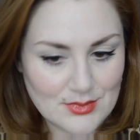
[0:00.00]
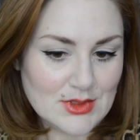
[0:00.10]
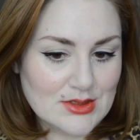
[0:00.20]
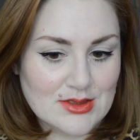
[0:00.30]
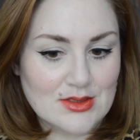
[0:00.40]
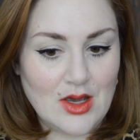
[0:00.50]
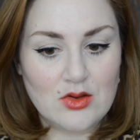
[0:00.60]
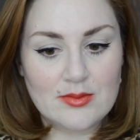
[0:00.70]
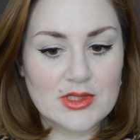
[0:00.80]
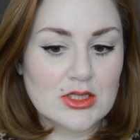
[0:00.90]
This is how
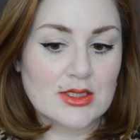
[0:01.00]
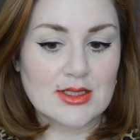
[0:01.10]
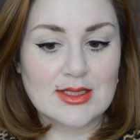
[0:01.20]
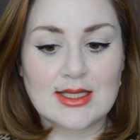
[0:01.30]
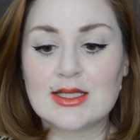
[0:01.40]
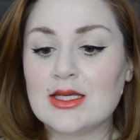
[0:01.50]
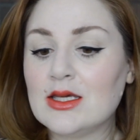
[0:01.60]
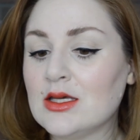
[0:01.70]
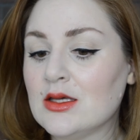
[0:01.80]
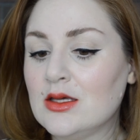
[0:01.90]
I've been looking
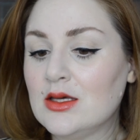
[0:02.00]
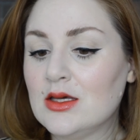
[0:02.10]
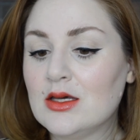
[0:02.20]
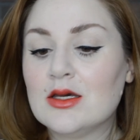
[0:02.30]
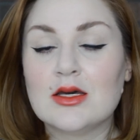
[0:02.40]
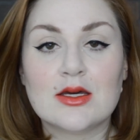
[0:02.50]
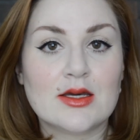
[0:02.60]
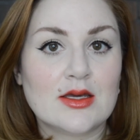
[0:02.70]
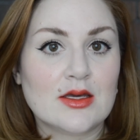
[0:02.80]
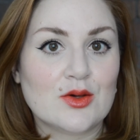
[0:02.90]
lately. I